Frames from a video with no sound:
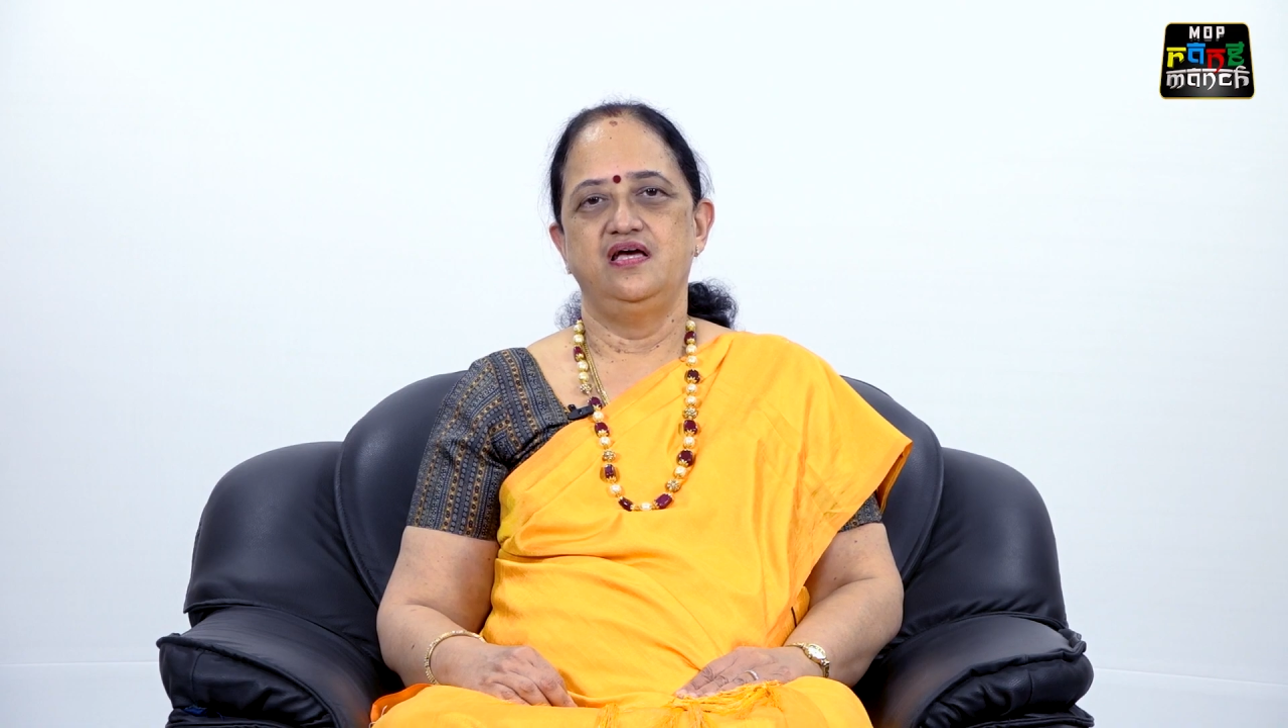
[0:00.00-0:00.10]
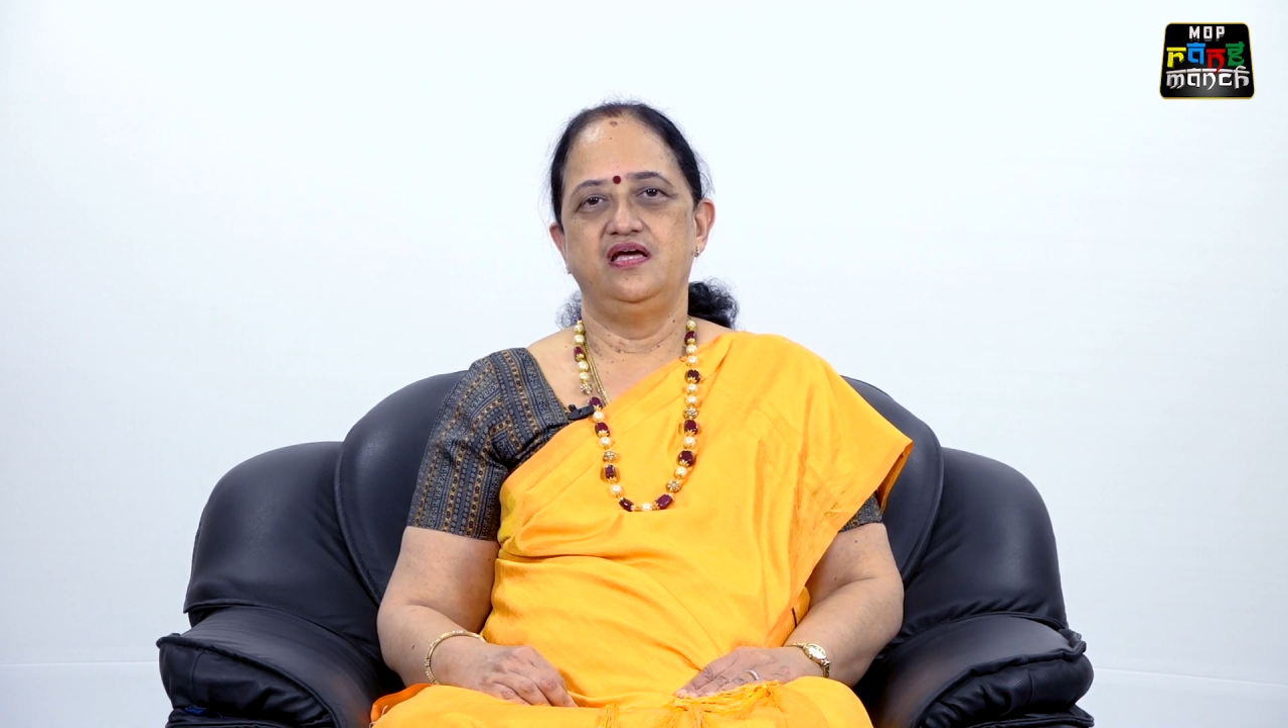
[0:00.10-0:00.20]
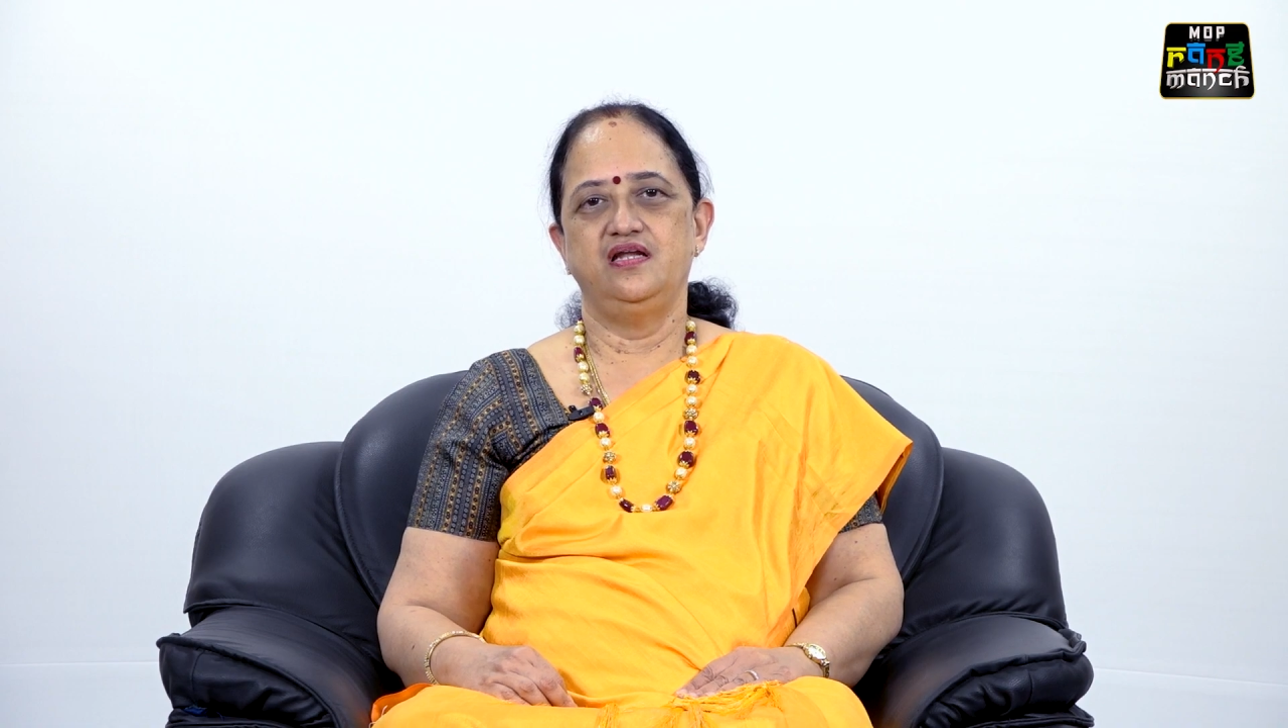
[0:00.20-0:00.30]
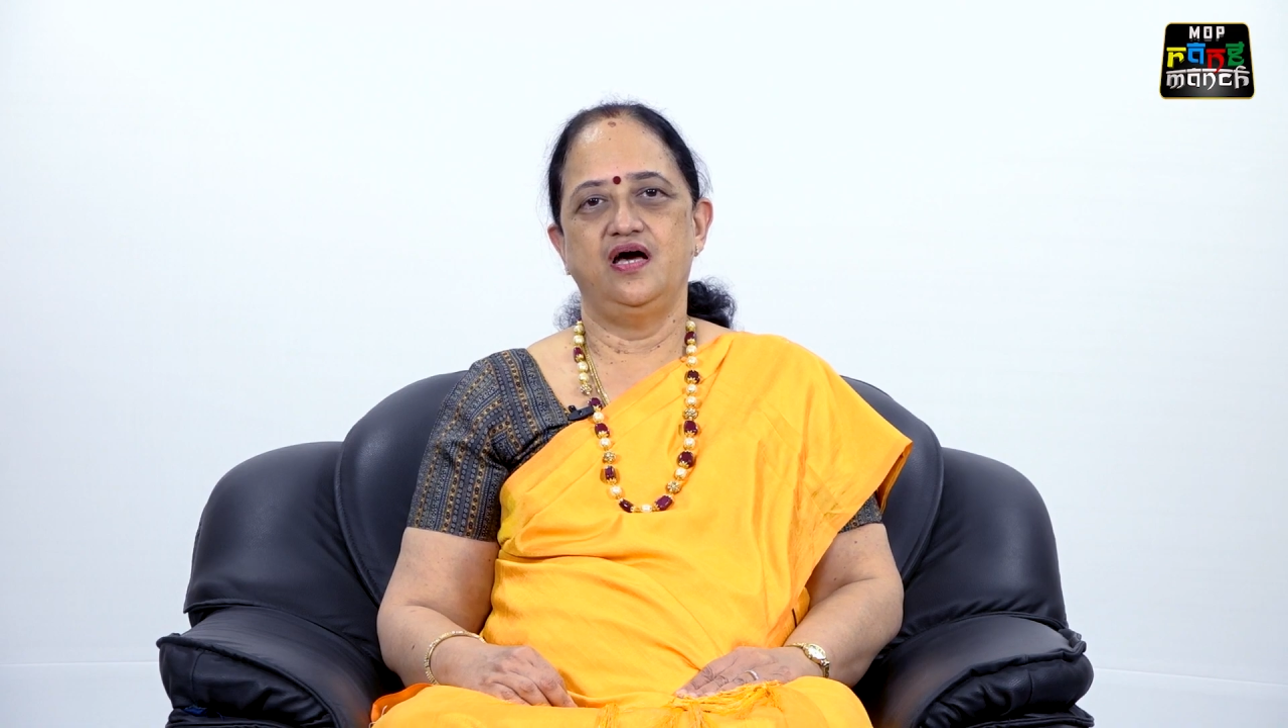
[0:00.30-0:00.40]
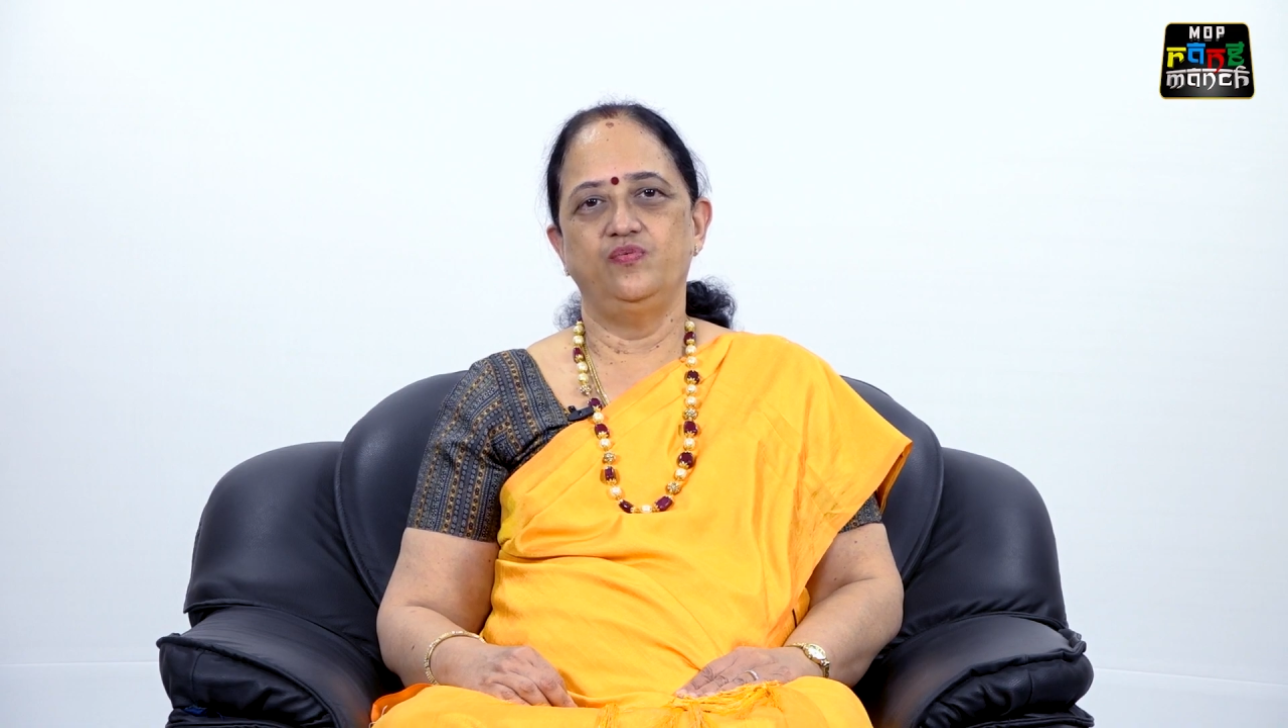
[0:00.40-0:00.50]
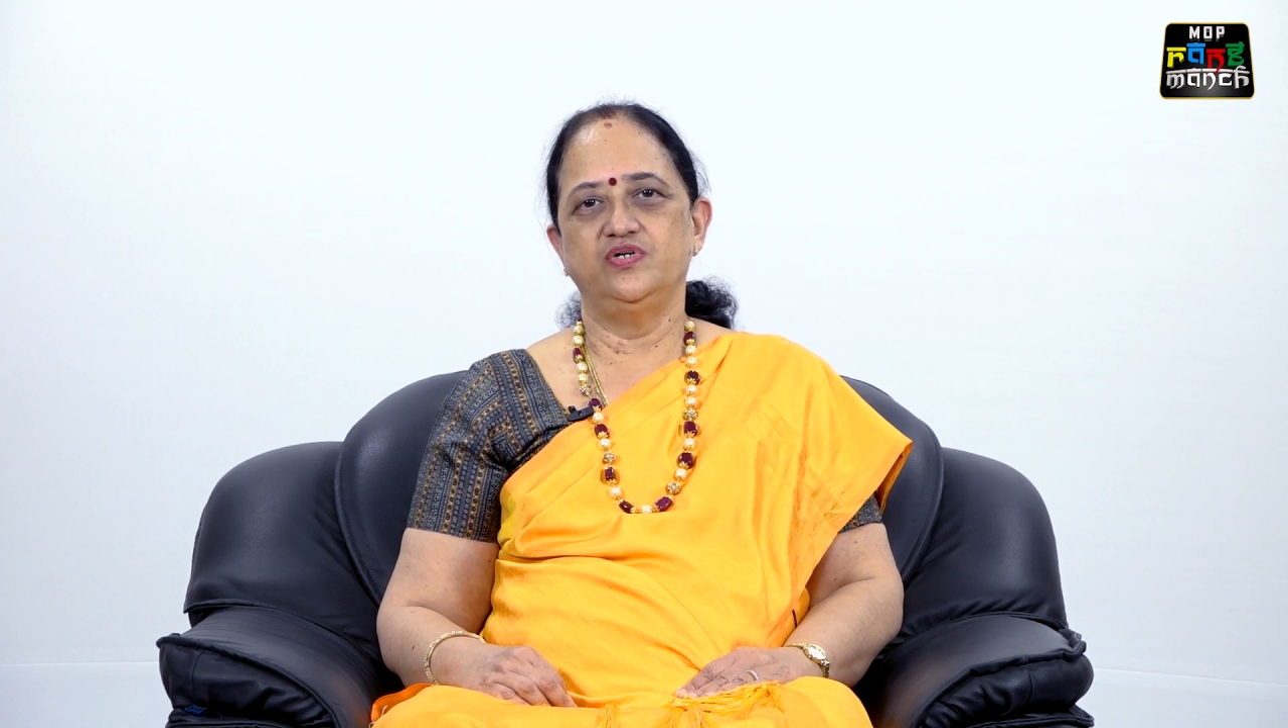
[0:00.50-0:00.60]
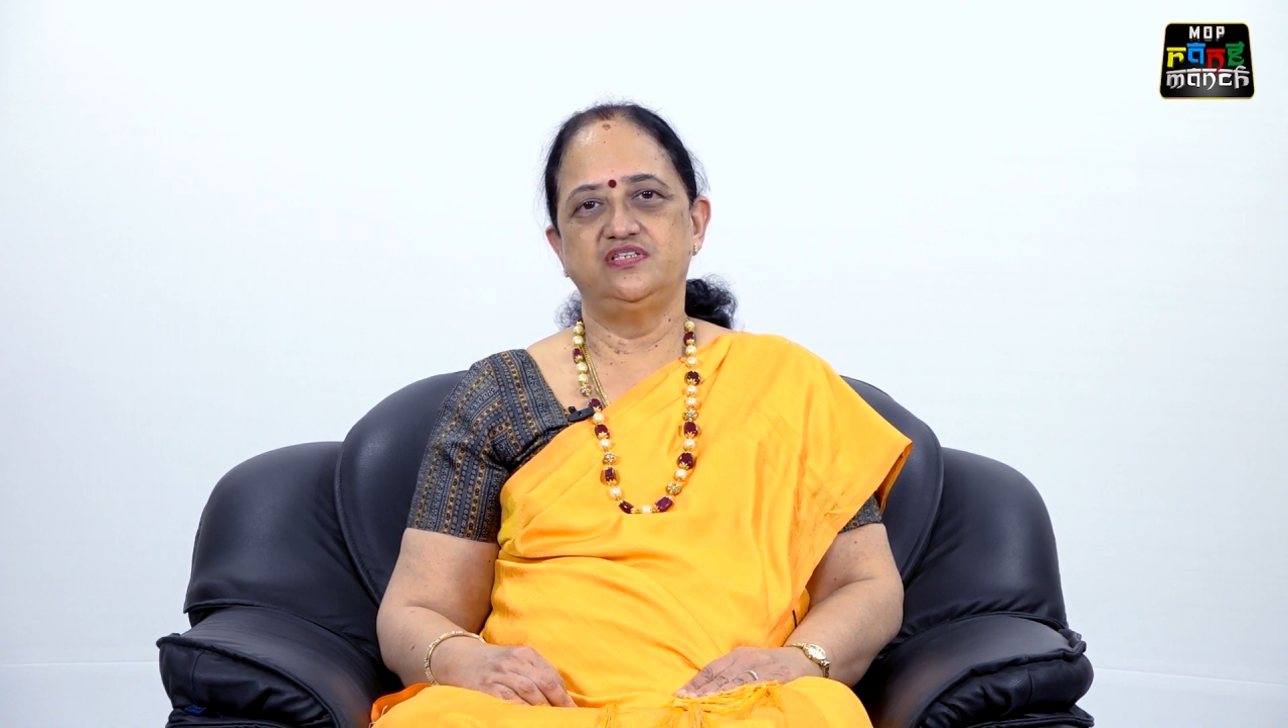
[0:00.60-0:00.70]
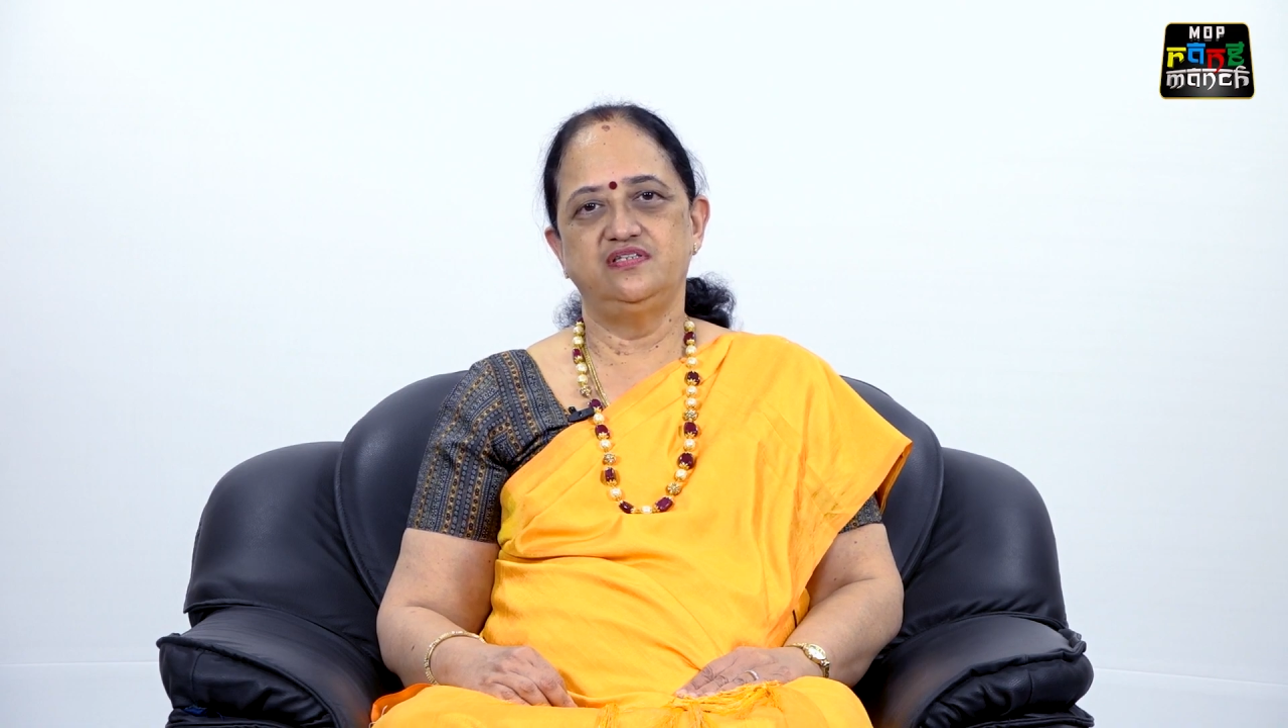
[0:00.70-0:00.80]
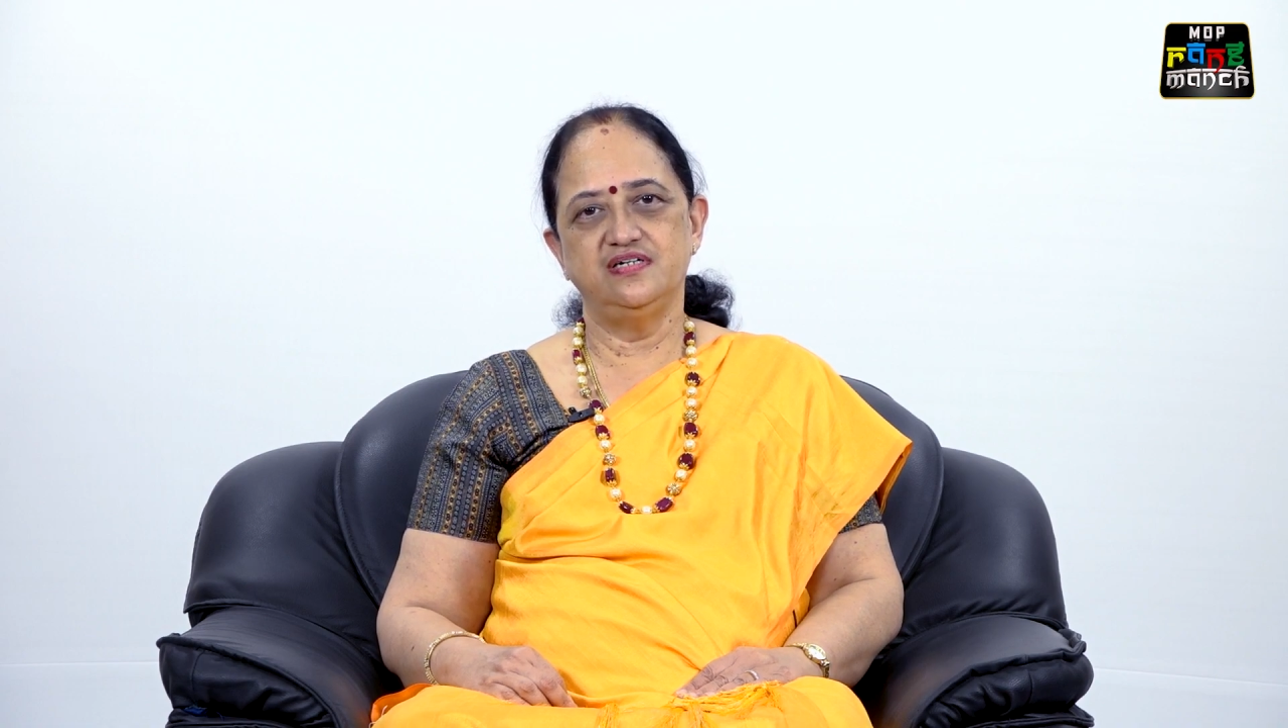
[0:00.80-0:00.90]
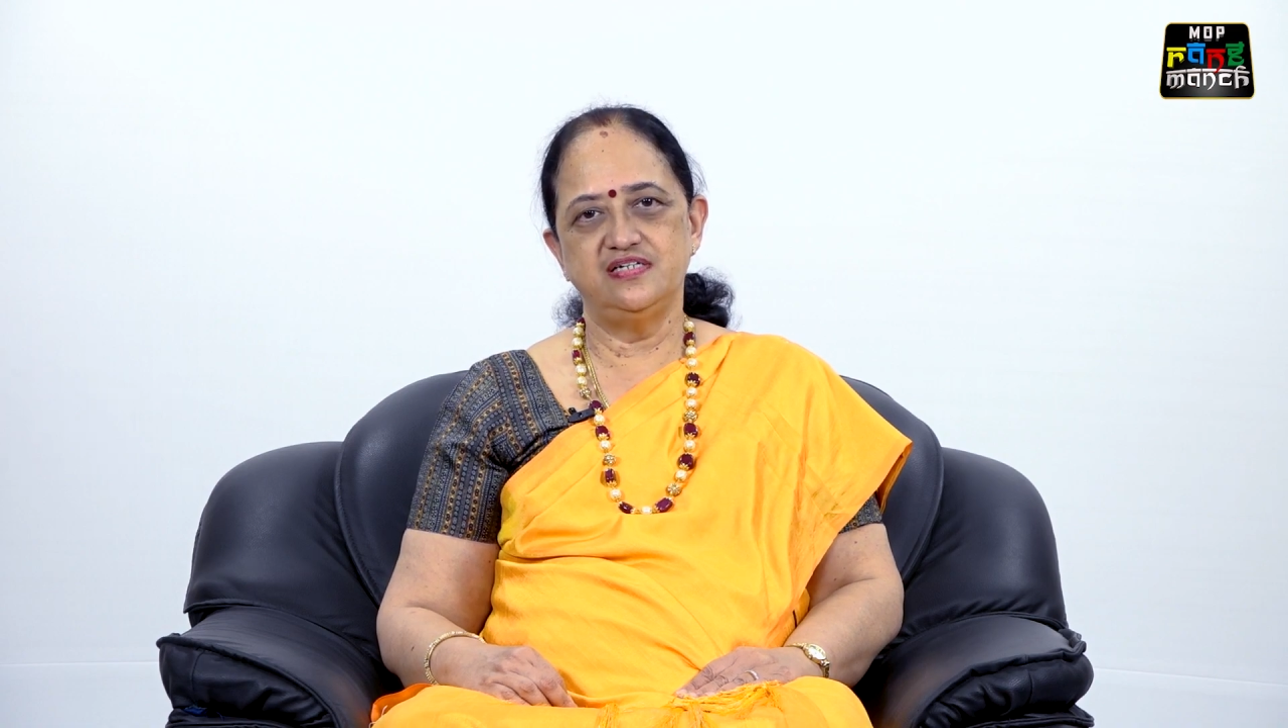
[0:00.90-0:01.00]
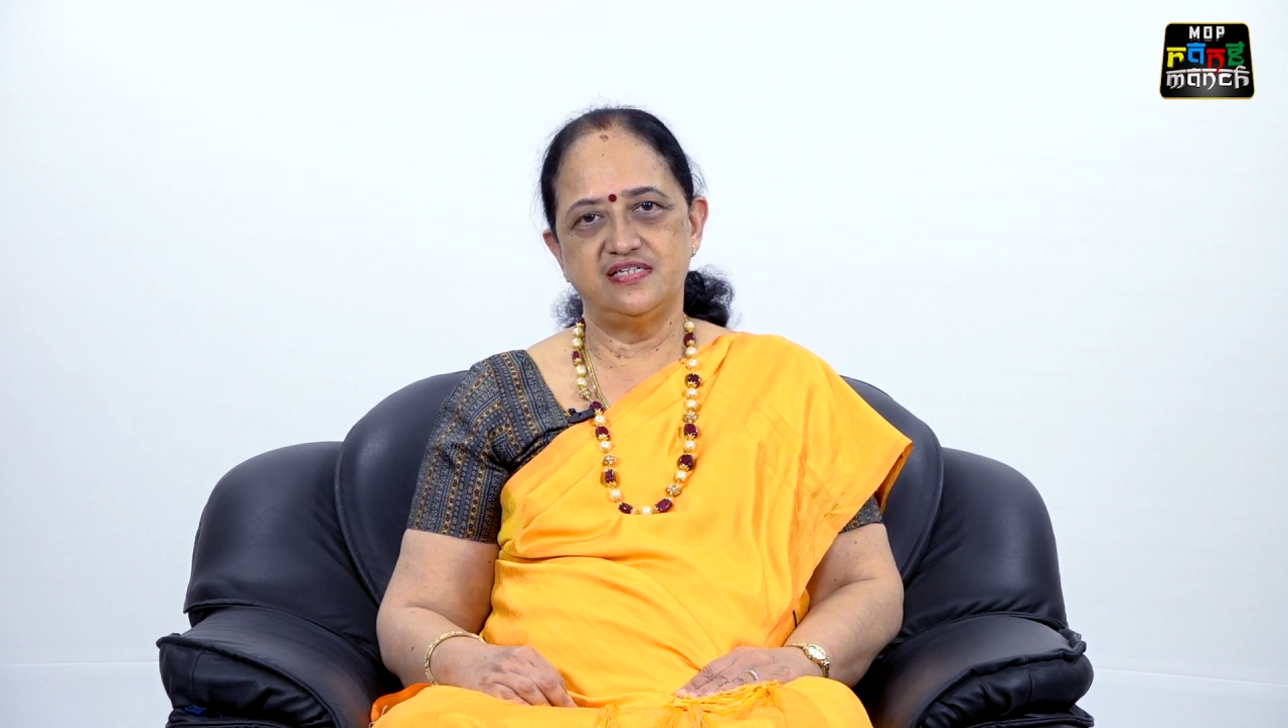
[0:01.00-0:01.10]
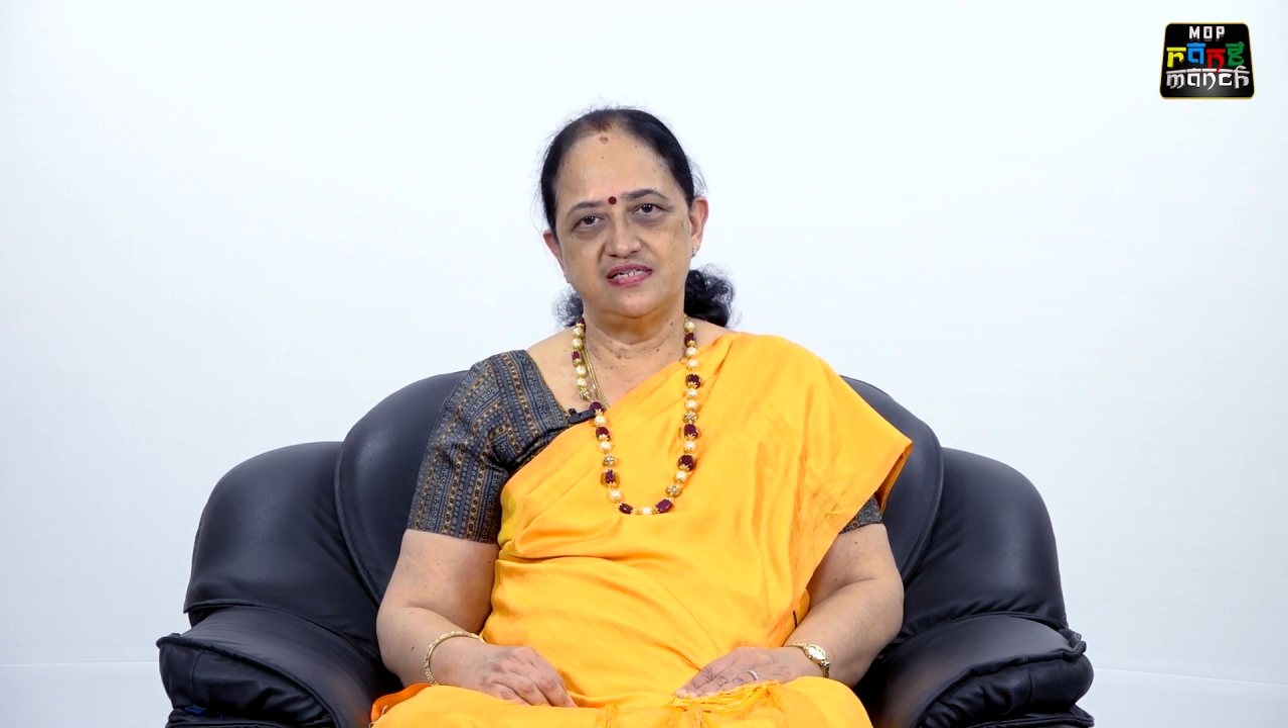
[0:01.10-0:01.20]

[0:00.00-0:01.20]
in our third